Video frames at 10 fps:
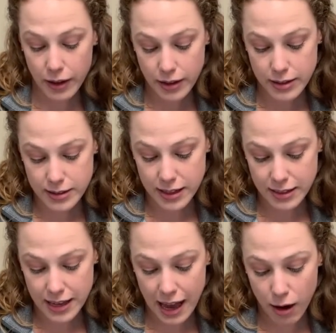6
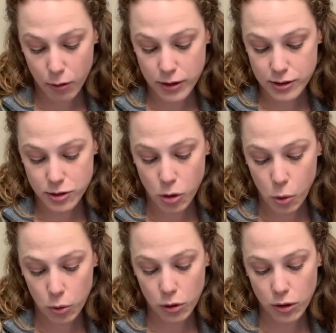hours
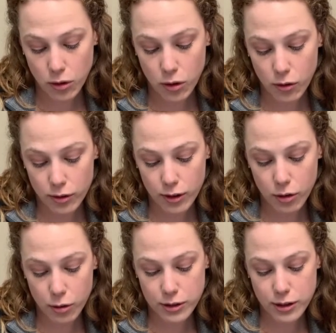total over the
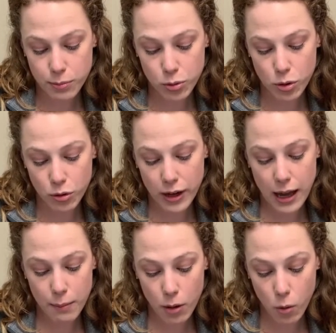course of the
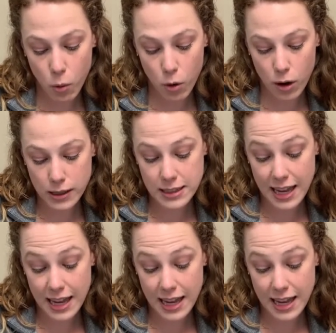program or